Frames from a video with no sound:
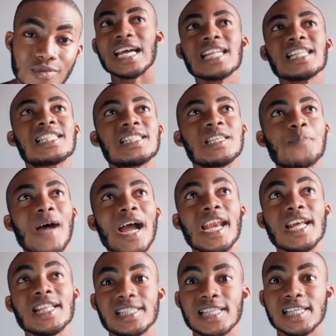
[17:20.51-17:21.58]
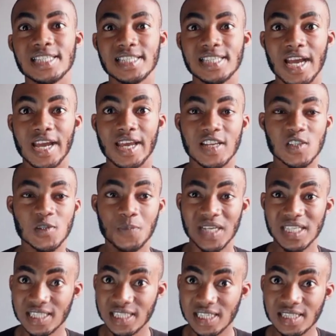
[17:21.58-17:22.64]
The tenth tip I learned this year is
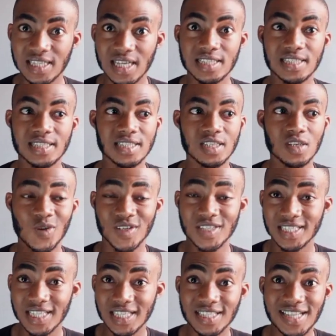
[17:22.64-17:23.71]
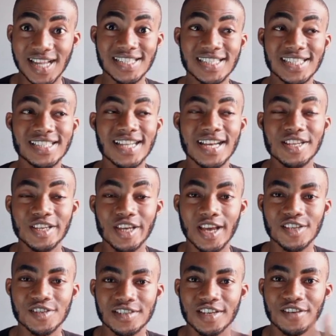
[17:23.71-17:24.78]
persistency, consistency,
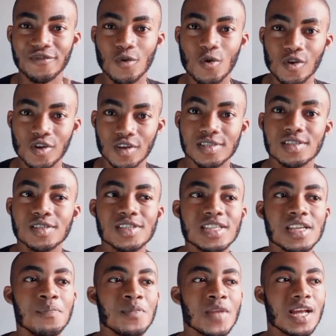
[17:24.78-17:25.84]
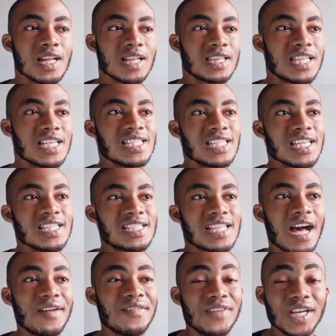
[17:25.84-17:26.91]
dedication, and focus. You see, these
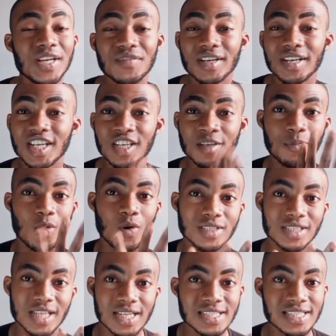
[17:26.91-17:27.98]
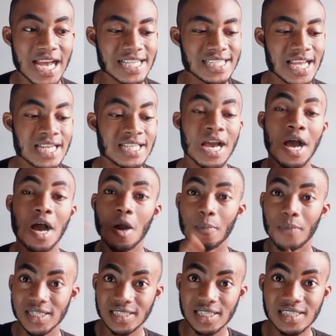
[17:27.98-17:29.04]
things are very, very important. I said
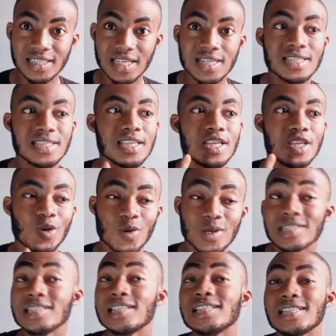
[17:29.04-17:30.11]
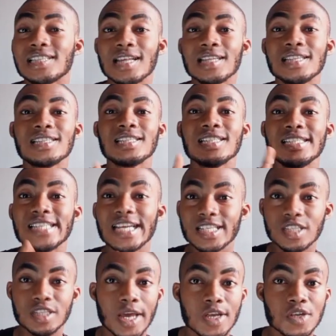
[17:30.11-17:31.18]
persistency, consistency,
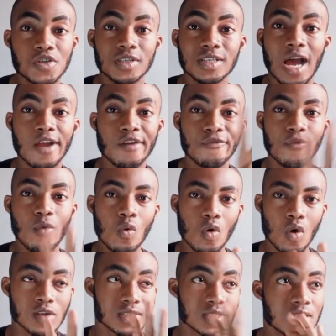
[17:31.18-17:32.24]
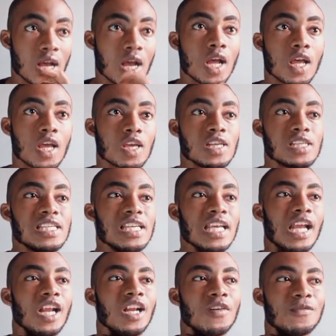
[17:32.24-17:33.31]
dedication, and focus. You
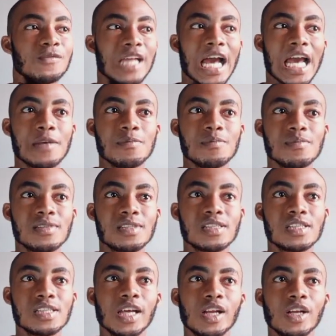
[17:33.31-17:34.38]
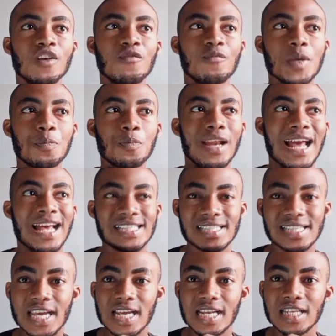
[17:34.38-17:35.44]
see, a lot of times, a lot of people are
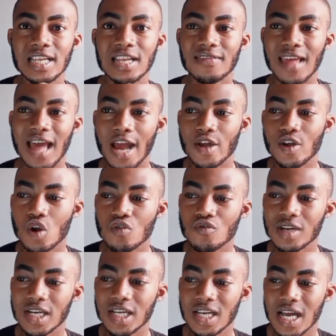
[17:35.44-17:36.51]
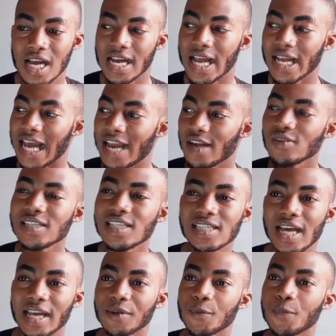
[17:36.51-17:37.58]
saying they are not really like I
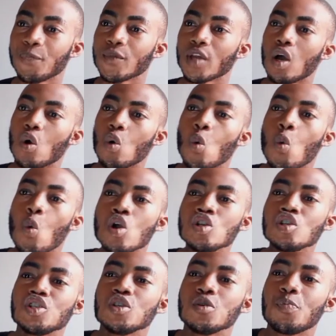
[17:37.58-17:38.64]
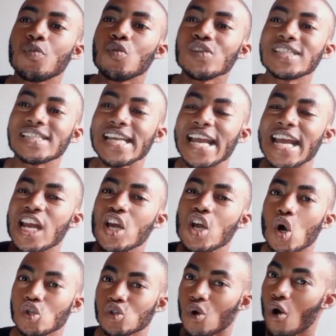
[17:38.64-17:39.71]
noticed that once you put a
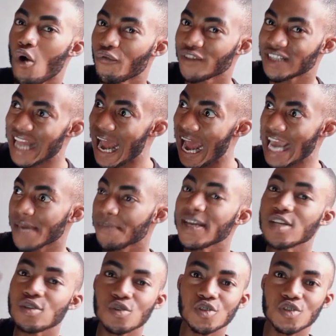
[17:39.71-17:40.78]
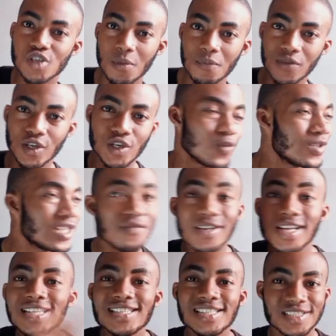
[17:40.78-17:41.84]
lot of time into something, you
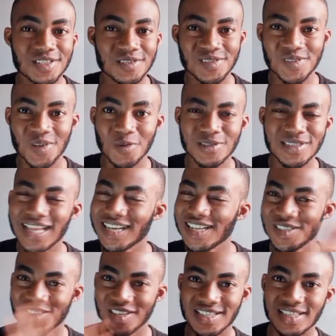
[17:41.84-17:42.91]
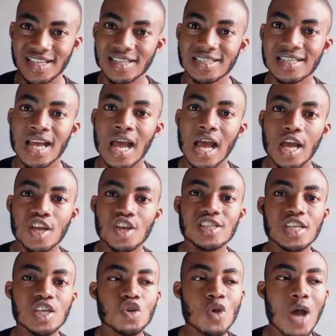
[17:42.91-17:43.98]
definitely see the results. That is just it. You
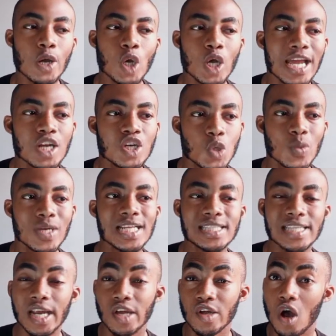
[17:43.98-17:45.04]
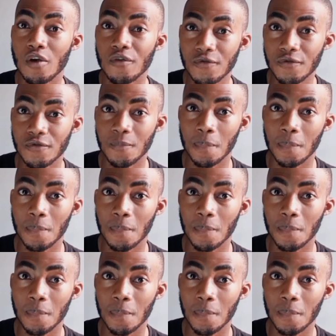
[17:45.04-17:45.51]
see, you are not yet doing it enough.